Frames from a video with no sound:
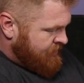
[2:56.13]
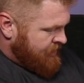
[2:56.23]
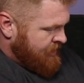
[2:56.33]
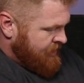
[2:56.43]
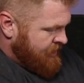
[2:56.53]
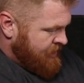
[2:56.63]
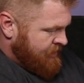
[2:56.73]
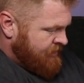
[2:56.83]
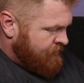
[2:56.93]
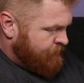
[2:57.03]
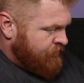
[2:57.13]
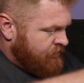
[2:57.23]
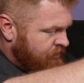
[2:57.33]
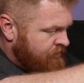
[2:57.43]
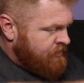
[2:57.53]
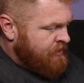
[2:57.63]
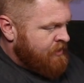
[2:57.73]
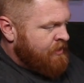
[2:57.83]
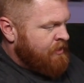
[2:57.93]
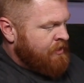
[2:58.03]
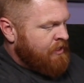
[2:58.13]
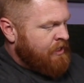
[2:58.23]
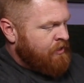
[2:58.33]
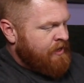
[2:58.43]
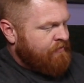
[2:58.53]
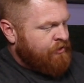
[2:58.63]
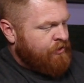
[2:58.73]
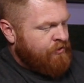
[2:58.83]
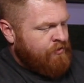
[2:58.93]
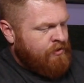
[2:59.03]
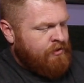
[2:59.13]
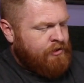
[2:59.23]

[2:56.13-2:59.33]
And pull, and we have 2